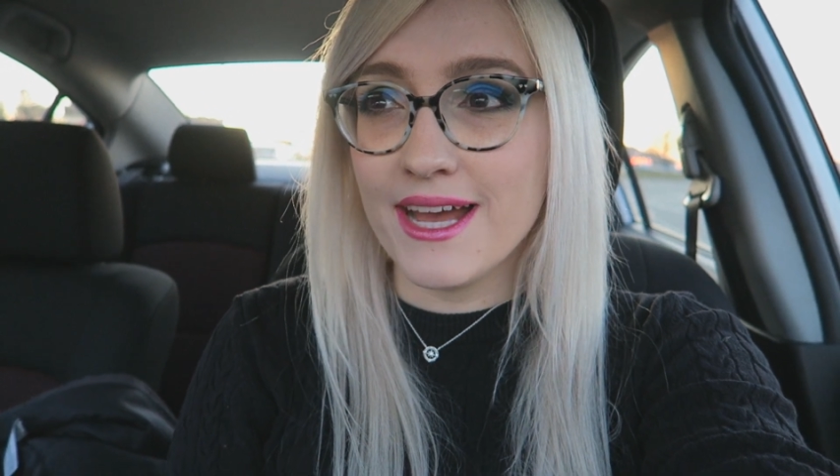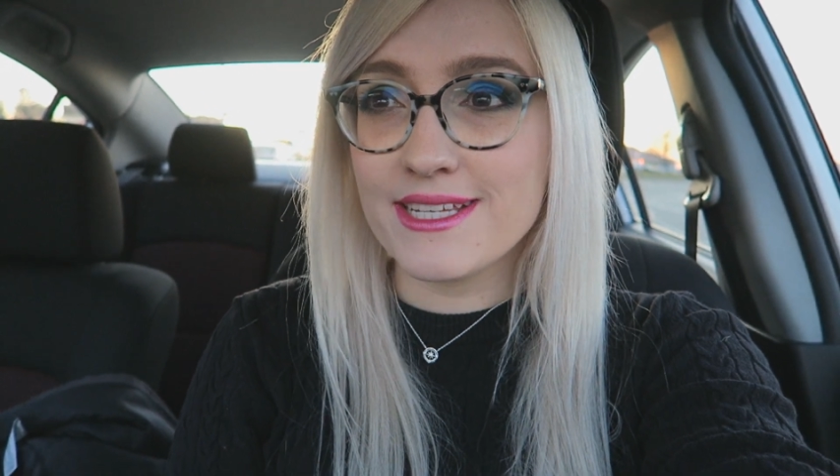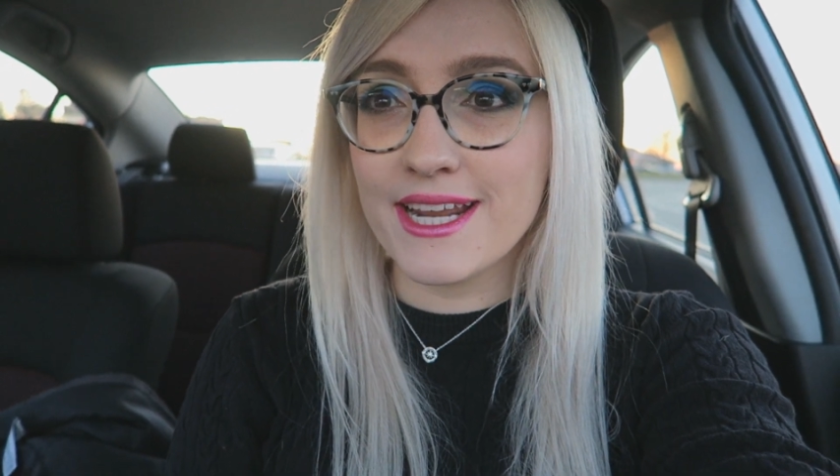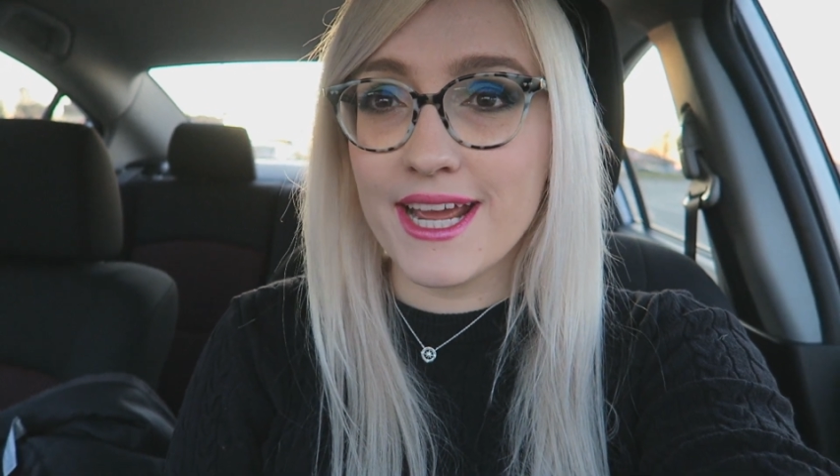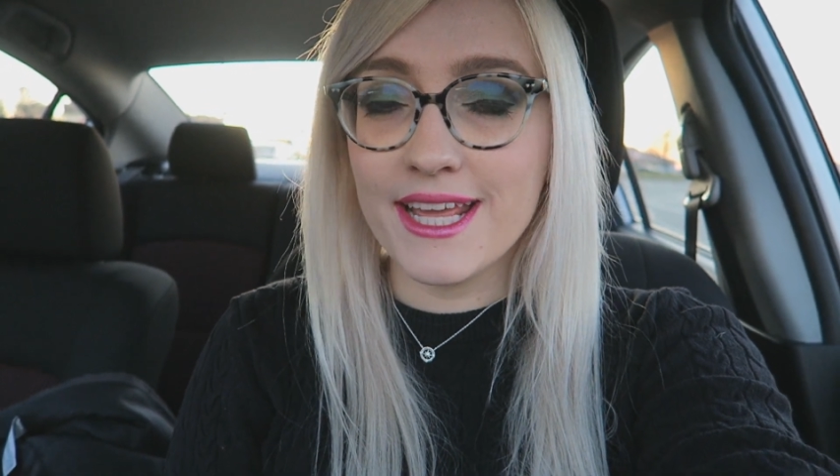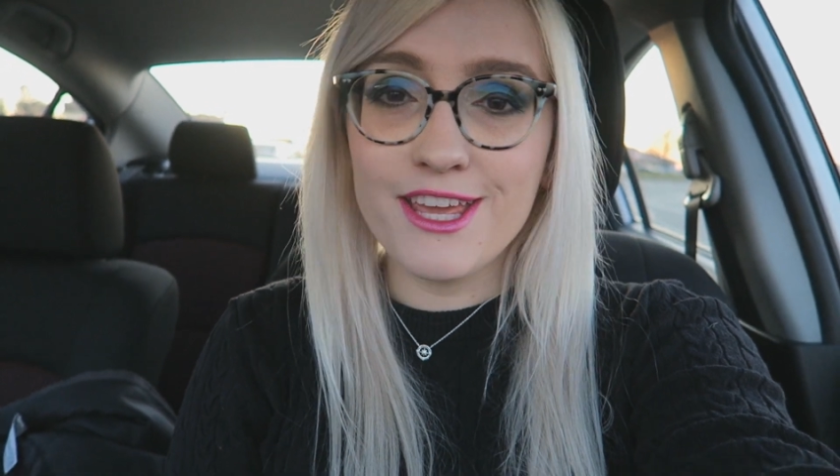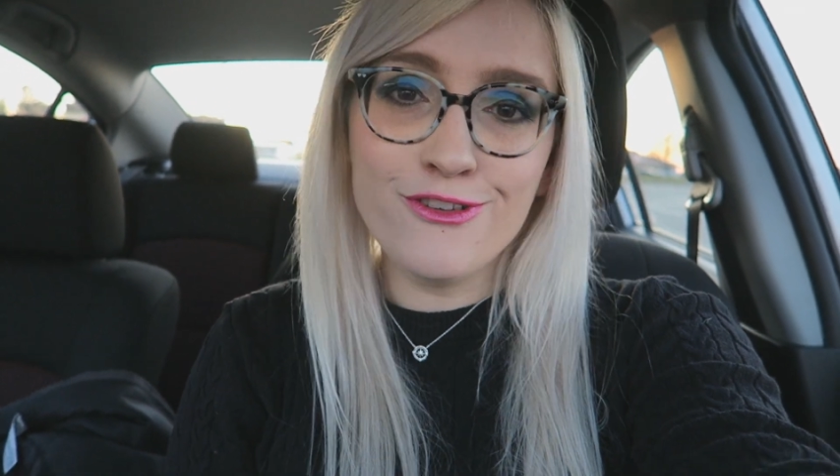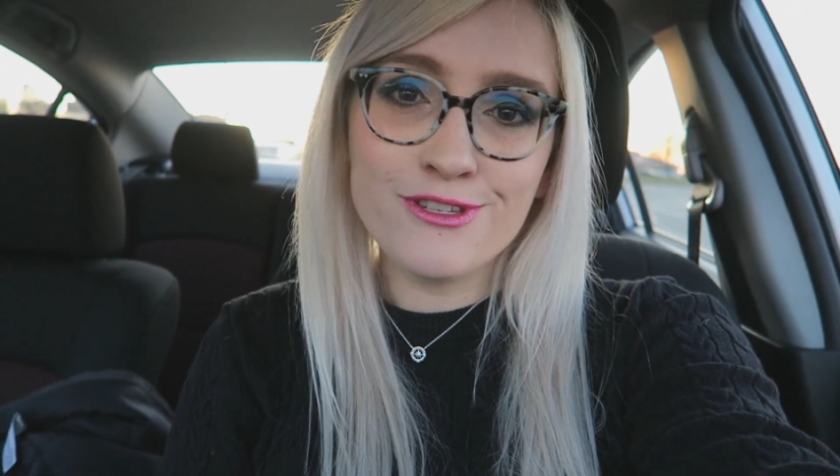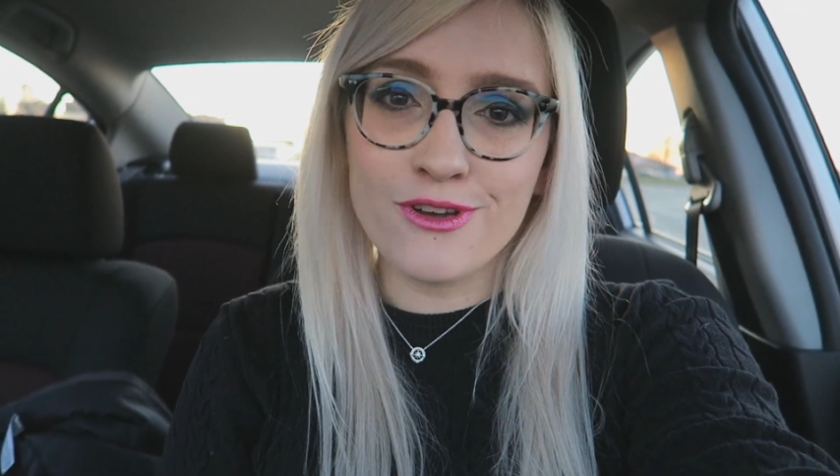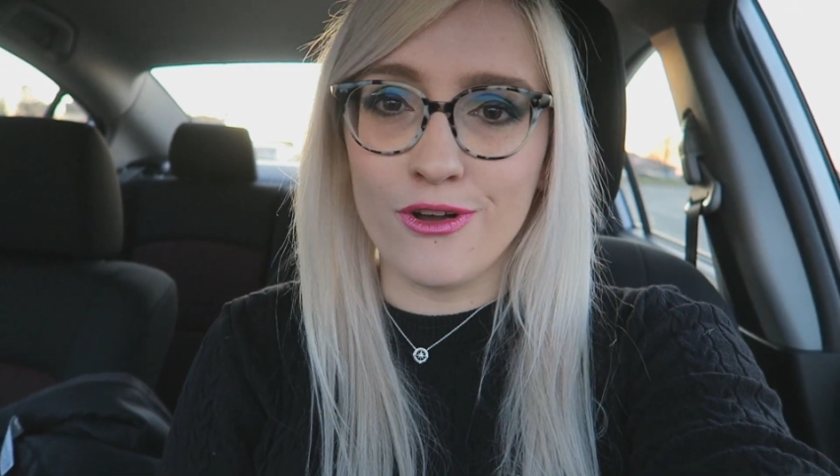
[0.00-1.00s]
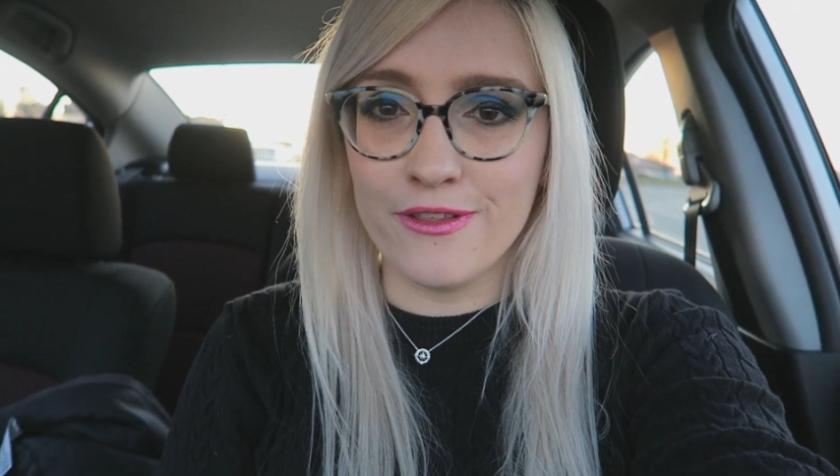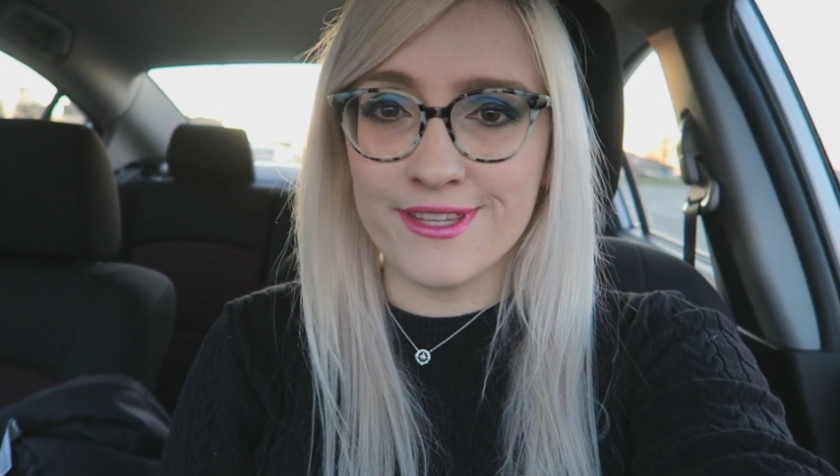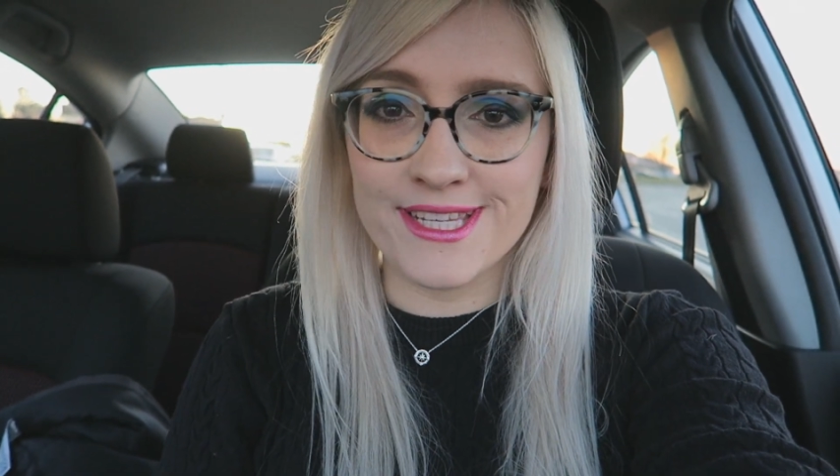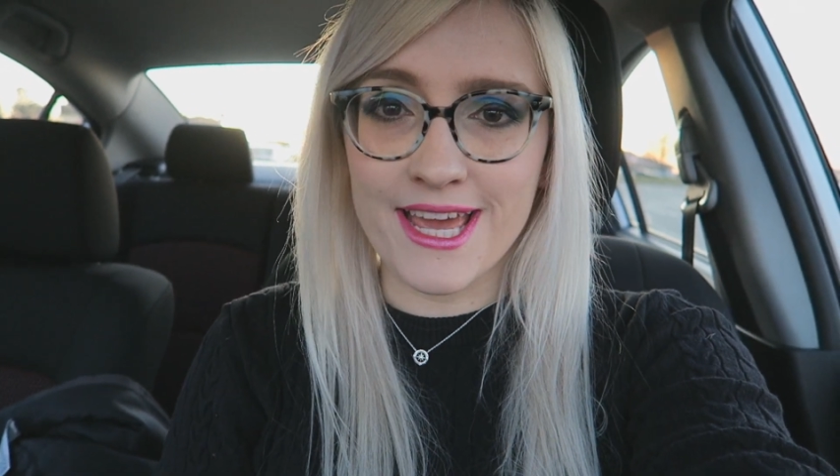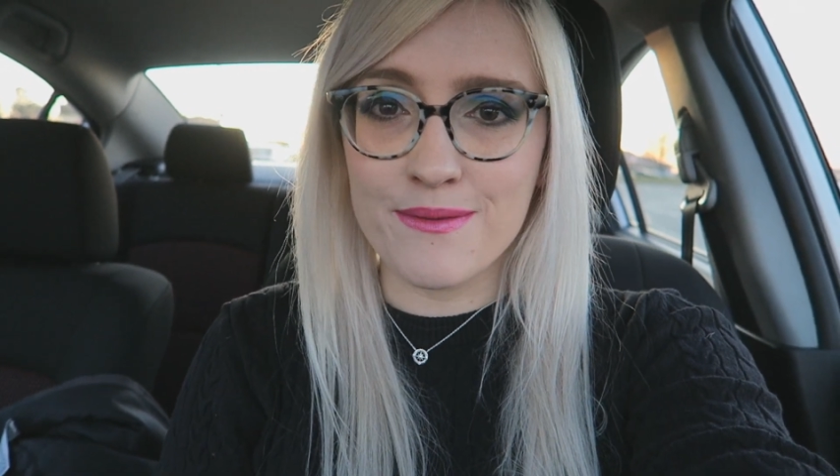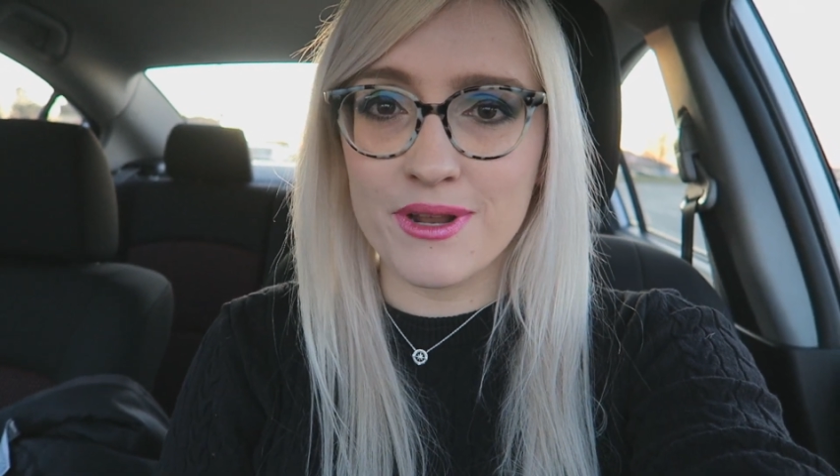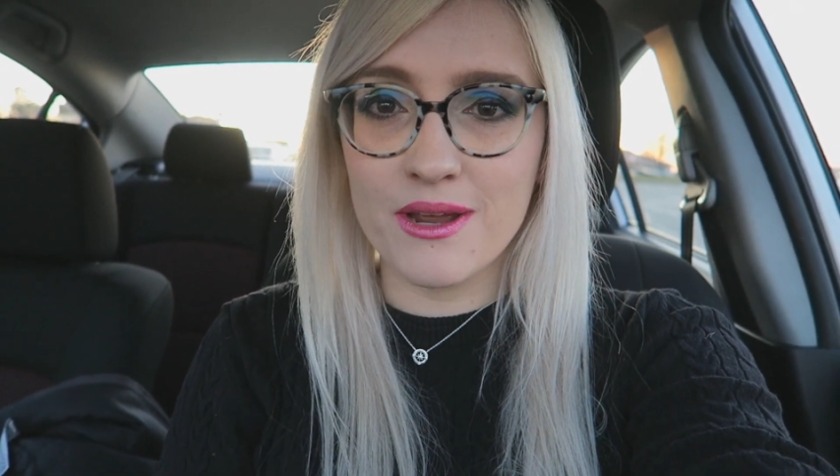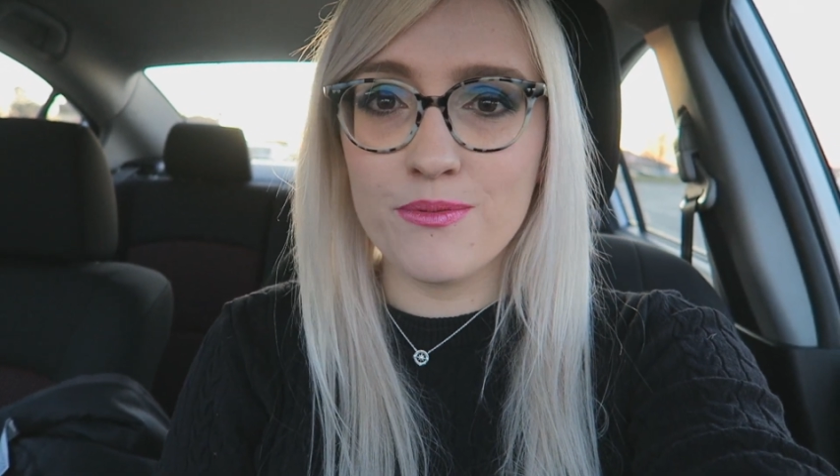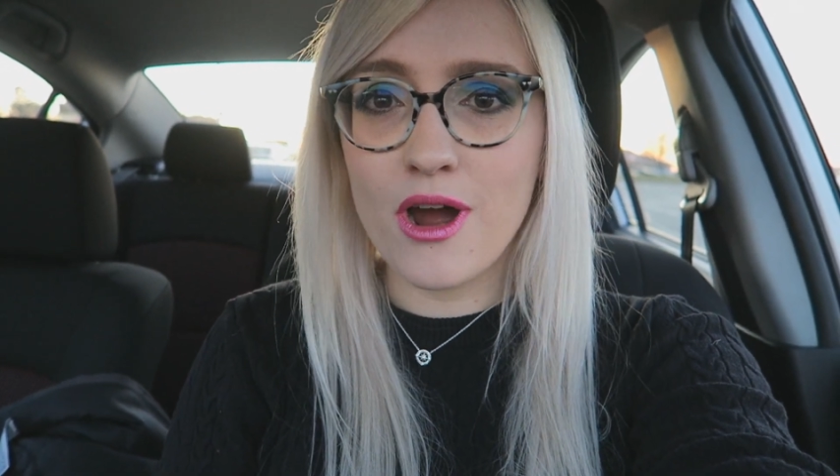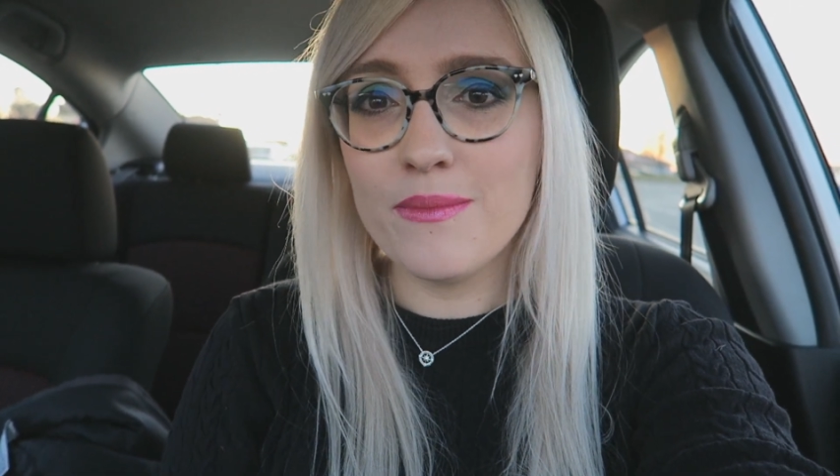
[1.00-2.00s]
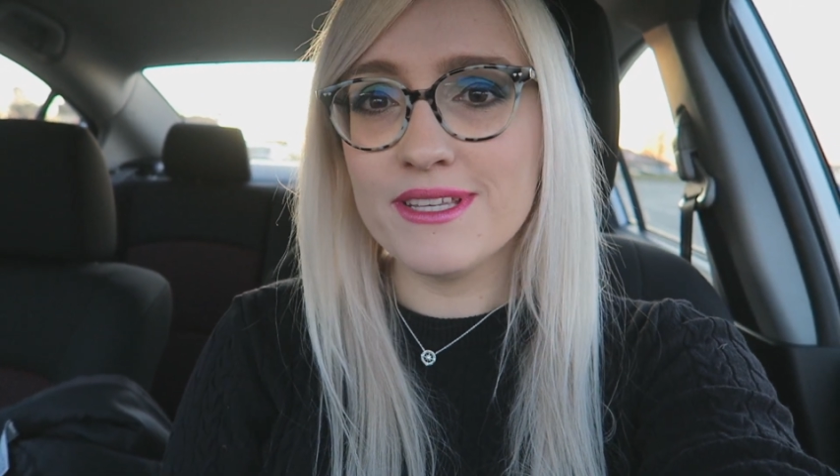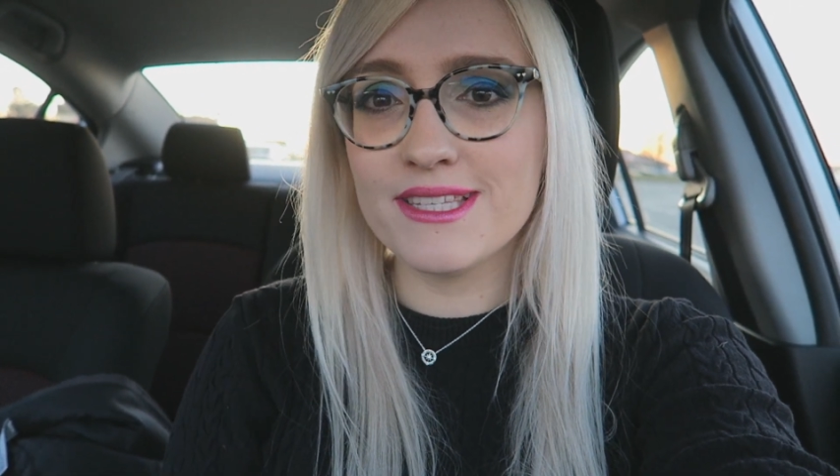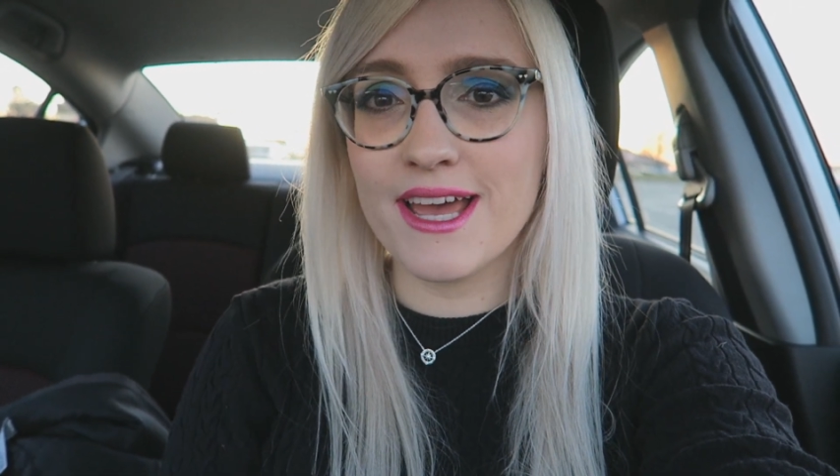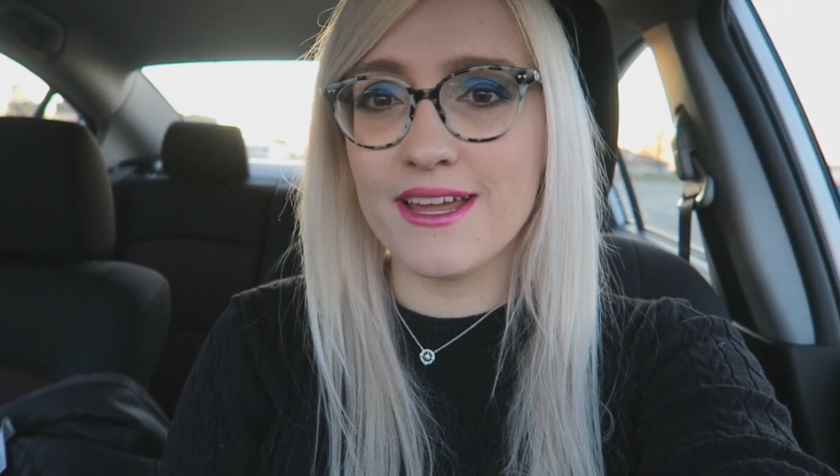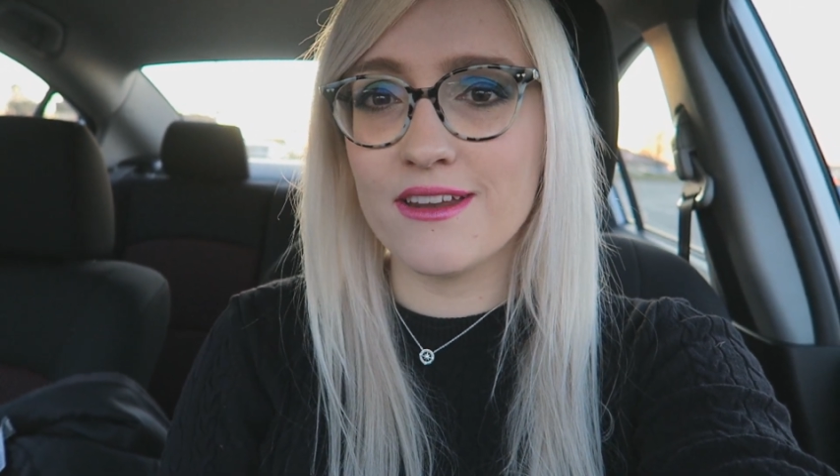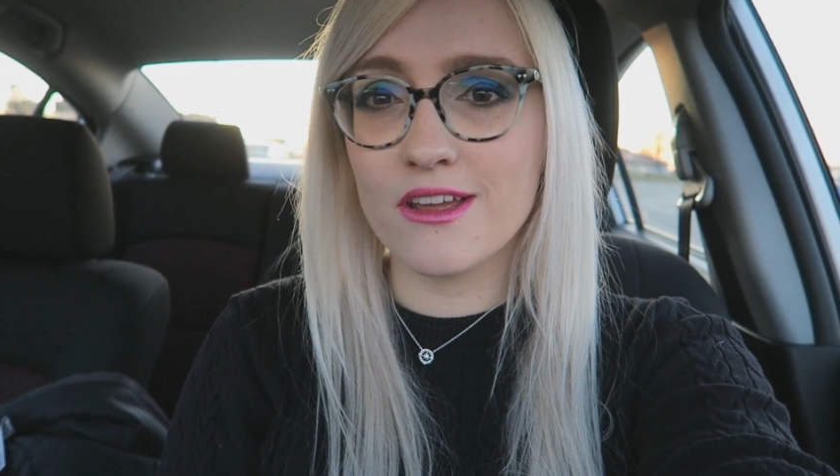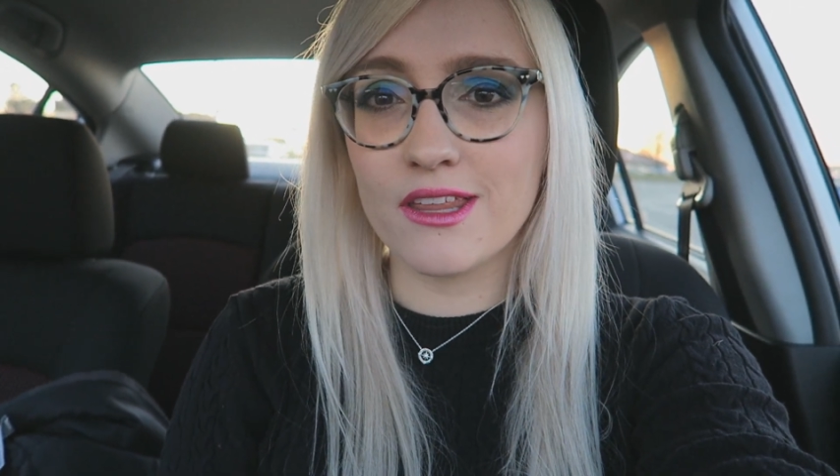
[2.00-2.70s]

I was gonna kind of get used to all this again but I promise that